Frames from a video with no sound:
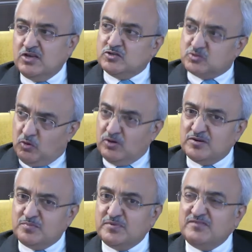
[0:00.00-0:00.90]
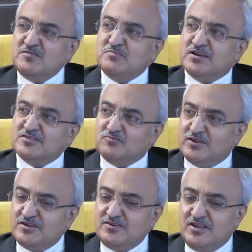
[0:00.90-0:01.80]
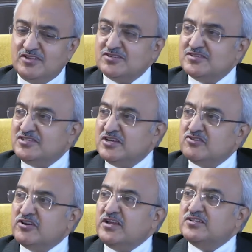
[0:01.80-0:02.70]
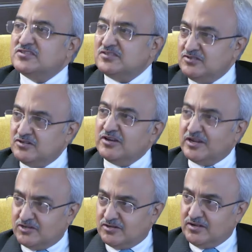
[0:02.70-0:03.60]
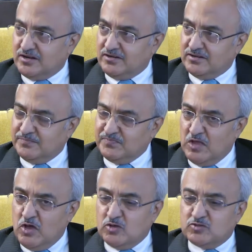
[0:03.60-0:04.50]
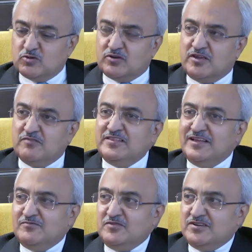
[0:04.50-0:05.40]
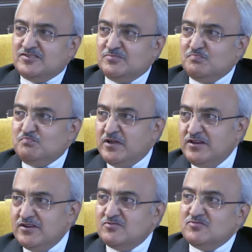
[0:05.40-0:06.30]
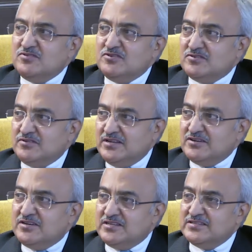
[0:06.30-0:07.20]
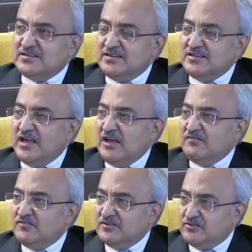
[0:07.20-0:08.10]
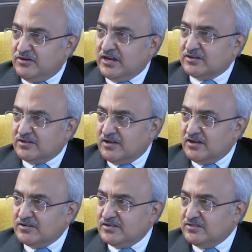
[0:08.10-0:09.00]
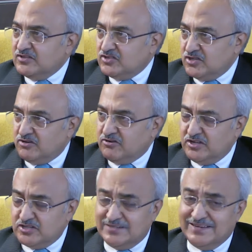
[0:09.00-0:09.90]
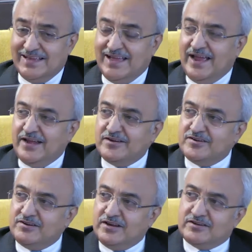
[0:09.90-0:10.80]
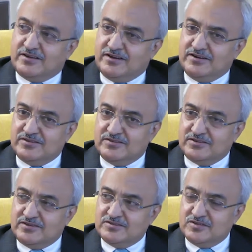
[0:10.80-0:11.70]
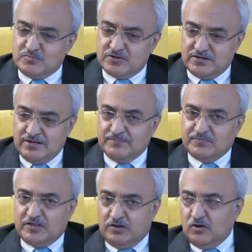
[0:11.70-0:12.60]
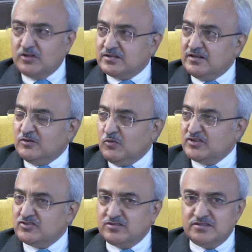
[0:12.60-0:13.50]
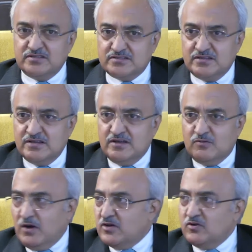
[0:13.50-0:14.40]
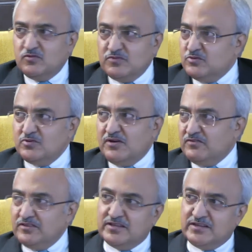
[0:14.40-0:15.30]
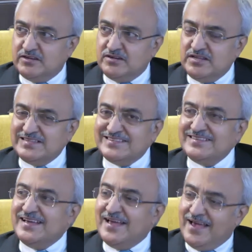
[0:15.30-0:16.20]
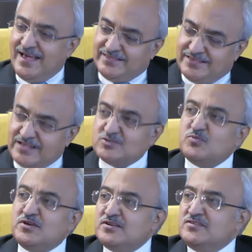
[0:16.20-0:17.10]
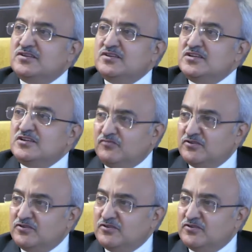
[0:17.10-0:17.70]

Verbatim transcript: solar pv by its very nature generates direct current yeah so given that we are beginning to in- increasingly have direct current in the generation and direct current in the consumption a logical question is why don't we do everything in dc and that's where the need for